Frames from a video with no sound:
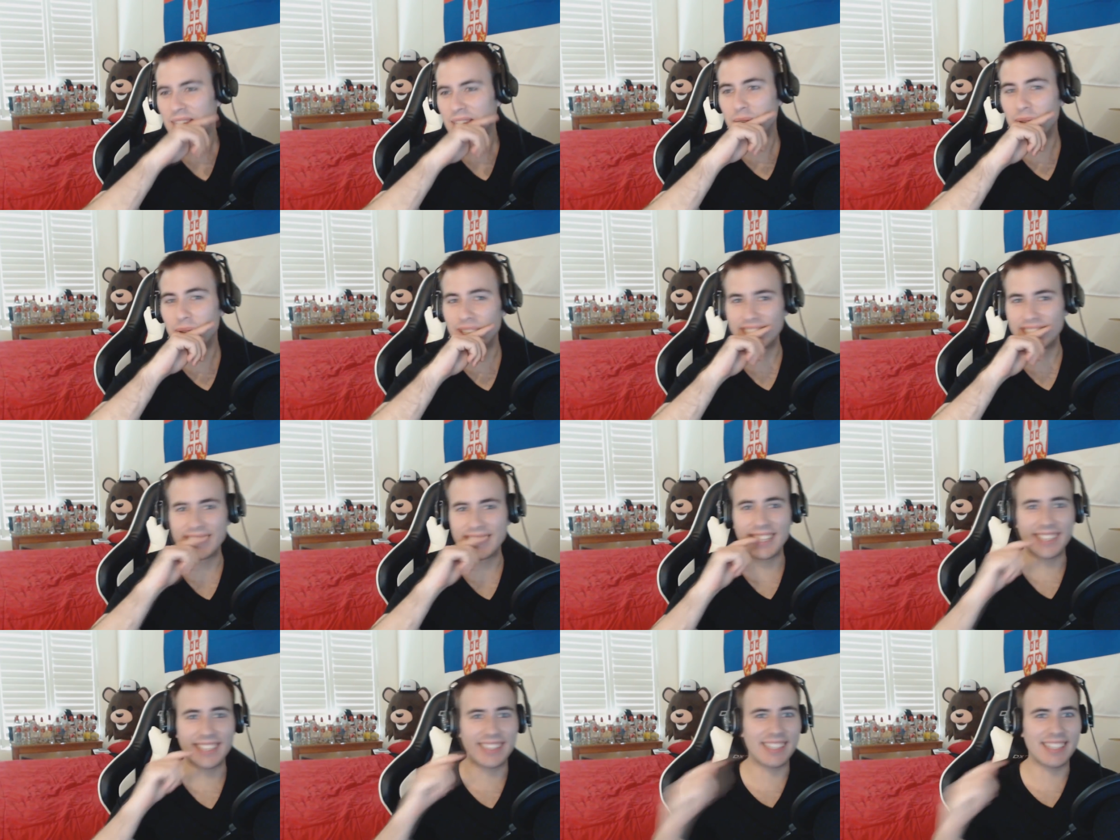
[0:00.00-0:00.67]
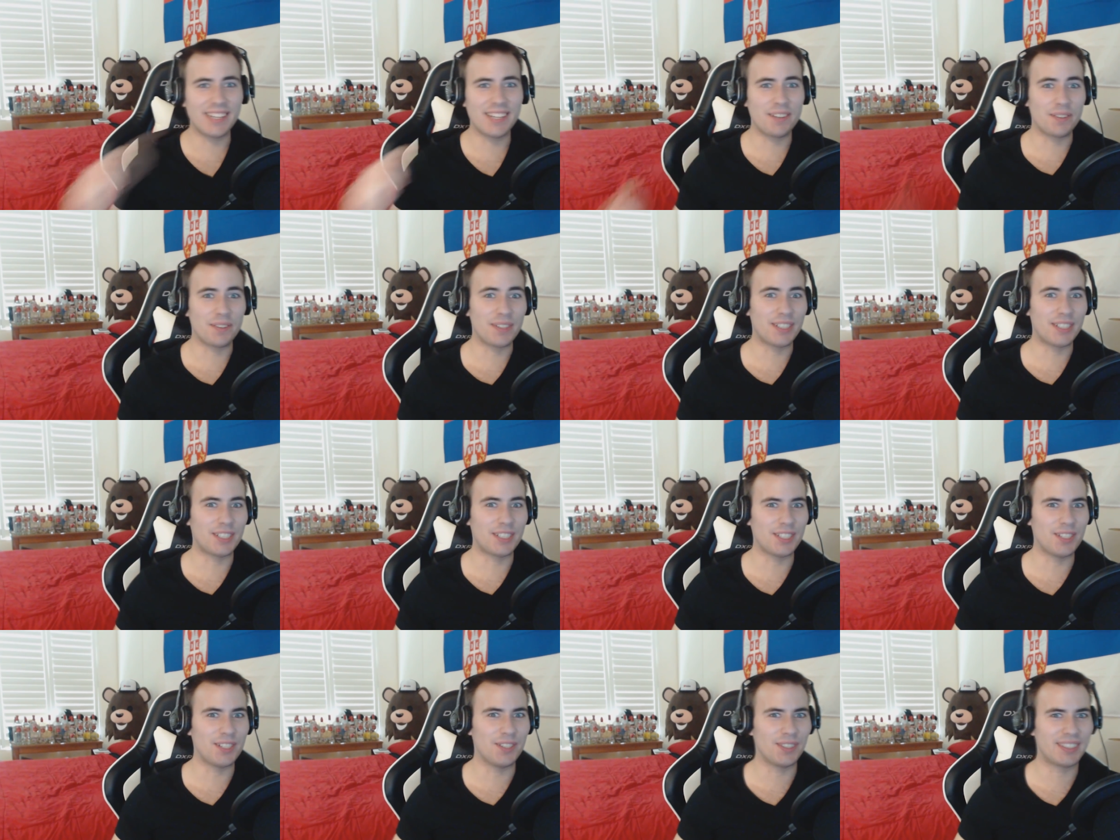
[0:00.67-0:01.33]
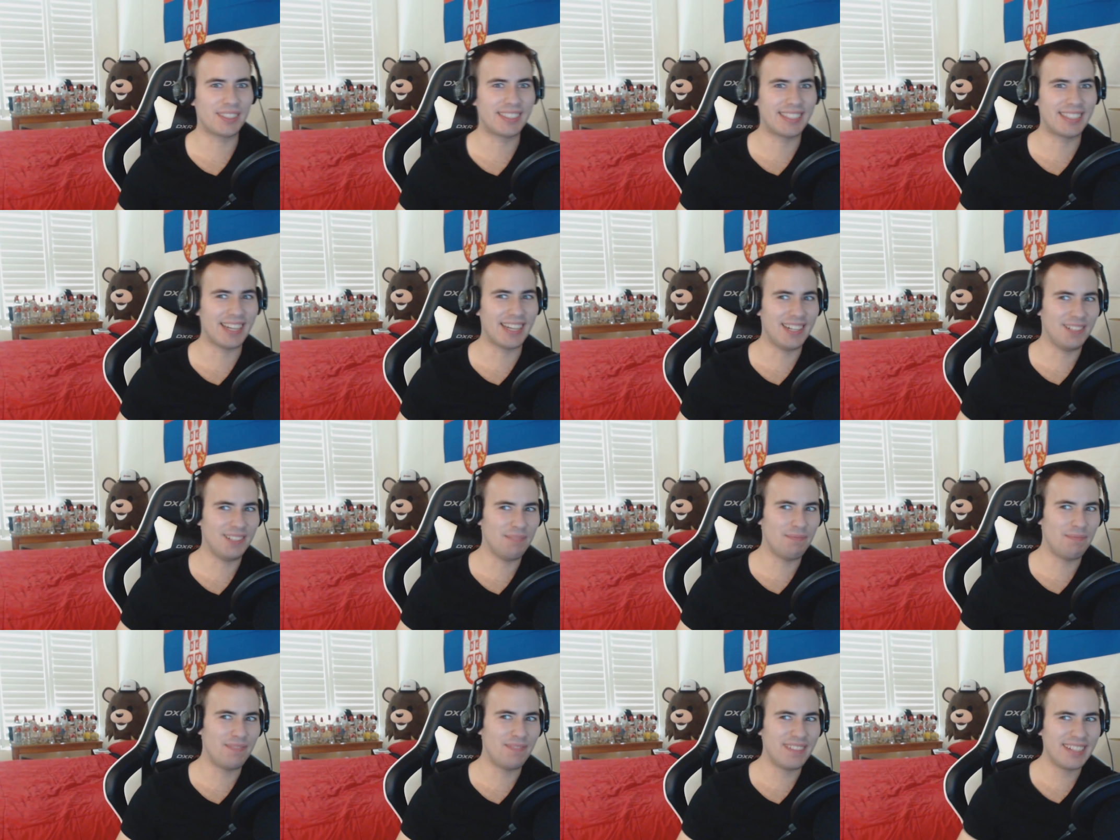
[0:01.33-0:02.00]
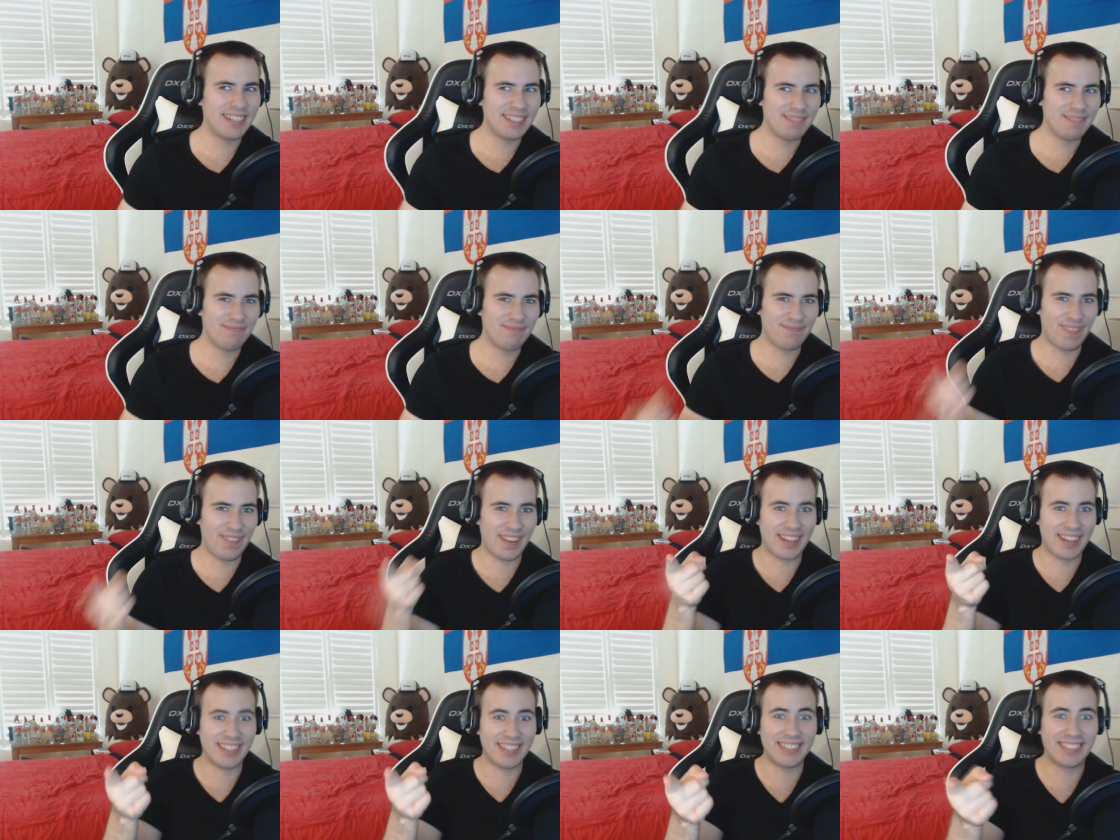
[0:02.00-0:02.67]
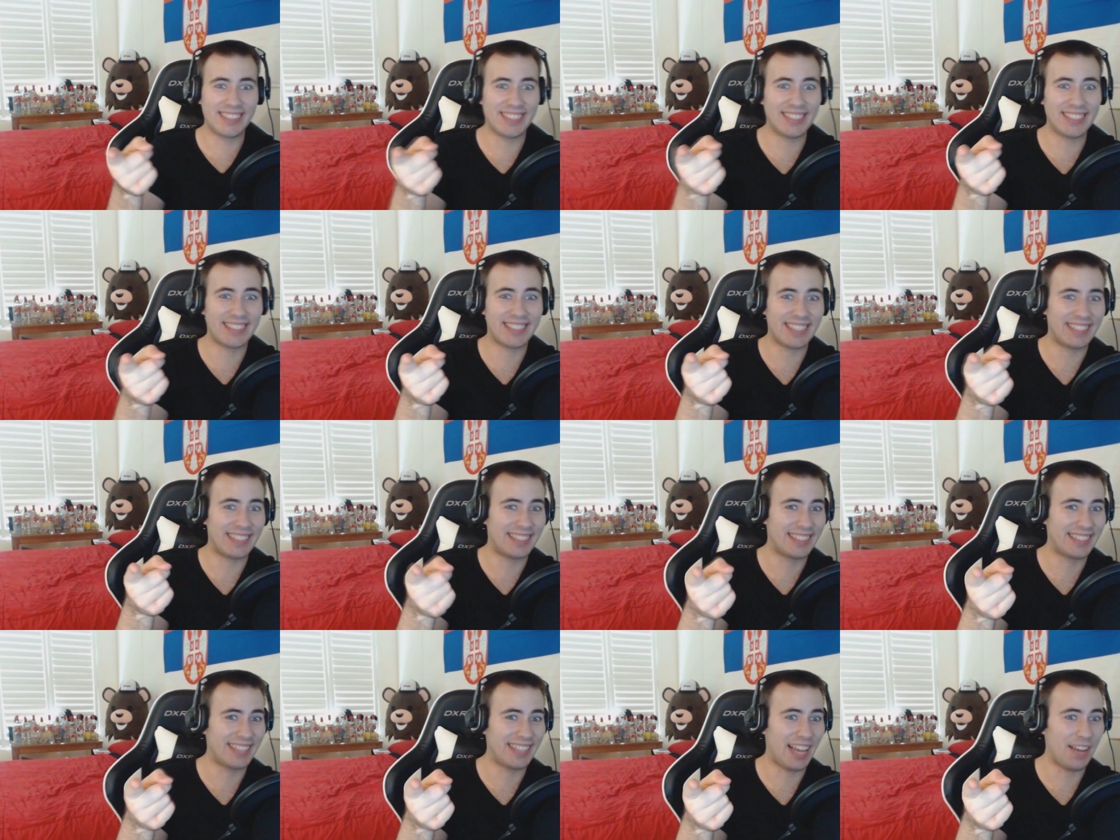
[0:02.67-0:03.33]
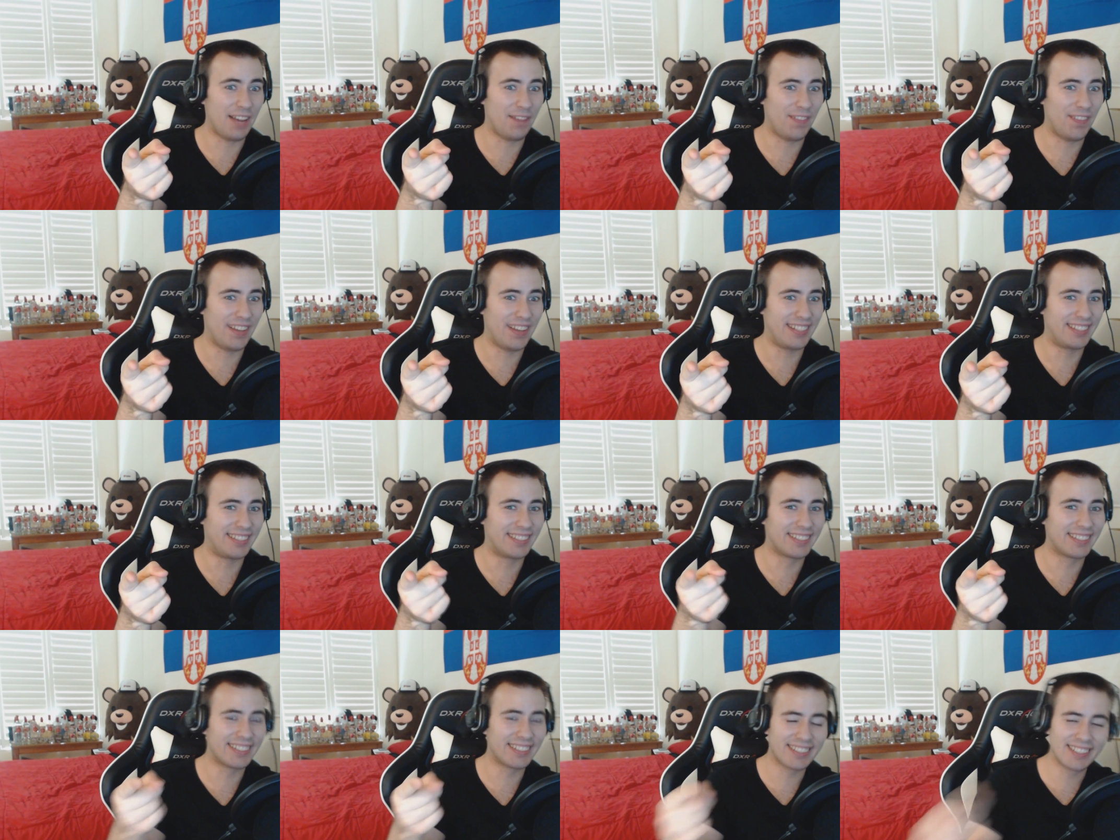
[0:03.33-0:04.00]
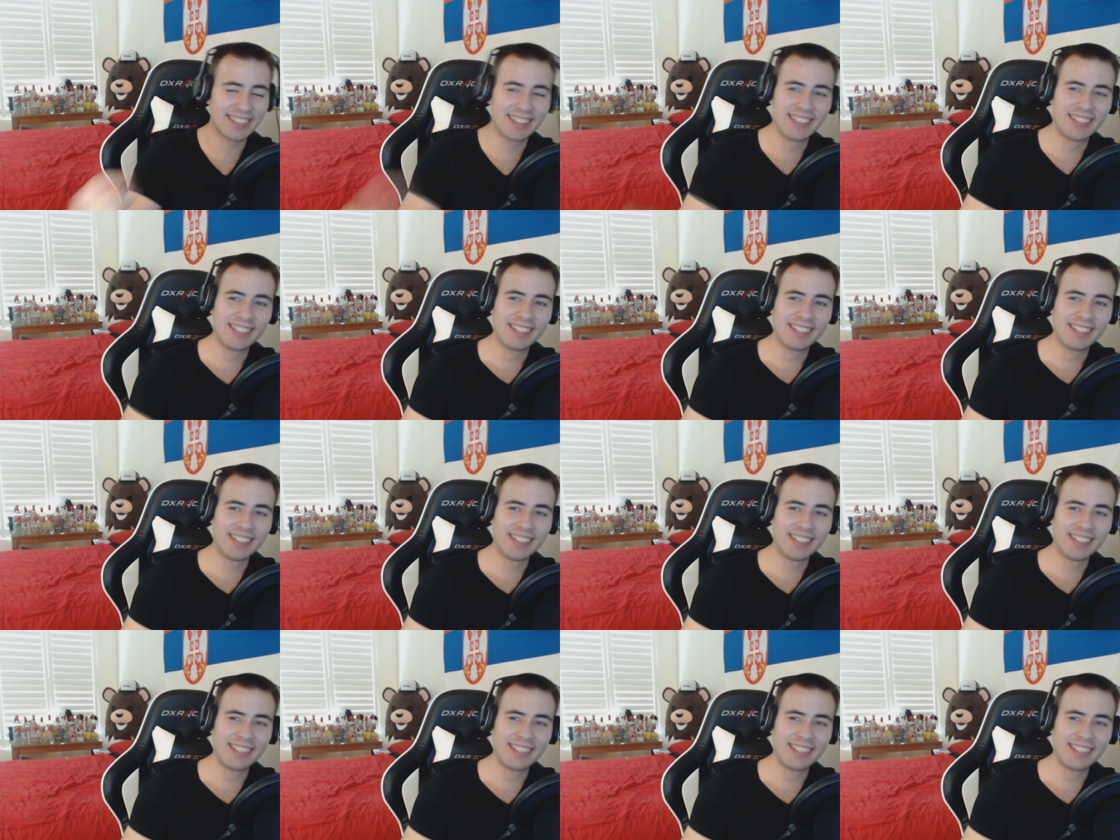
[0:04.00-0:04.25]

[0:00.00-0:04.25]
Was that the original dub? Because he's a savage.